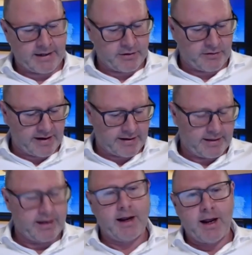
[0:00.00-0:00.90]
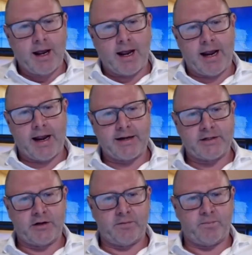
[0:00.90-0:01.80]
earlier, and
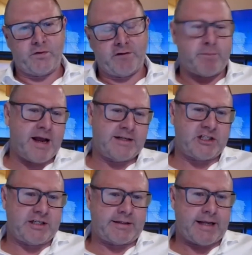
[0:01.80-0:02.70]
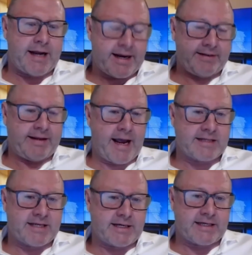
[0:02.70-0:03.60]
you've mentioned that, and in the
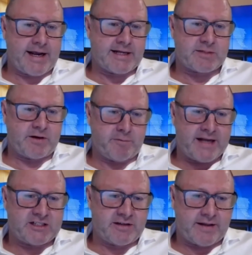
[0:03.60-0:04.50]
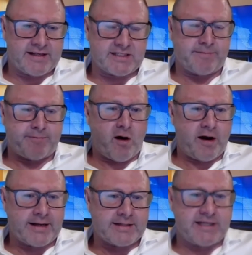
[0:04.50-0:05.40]
ASX announcement, you mentioned that there's some
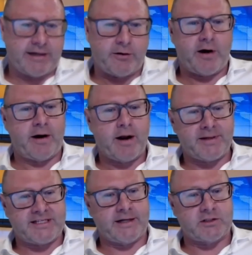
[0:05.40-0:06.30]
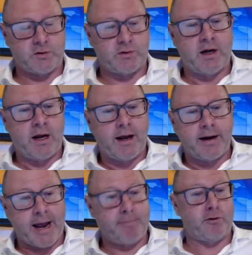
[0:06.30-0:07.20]
financing or a potential
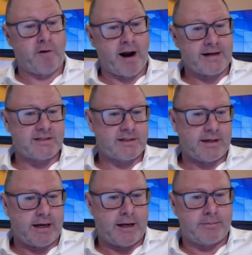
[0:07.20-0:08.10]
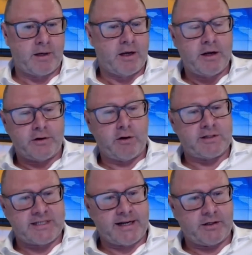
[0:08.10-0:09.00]
capital raise, not
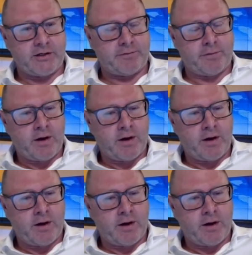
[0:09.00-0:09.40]
debt. You've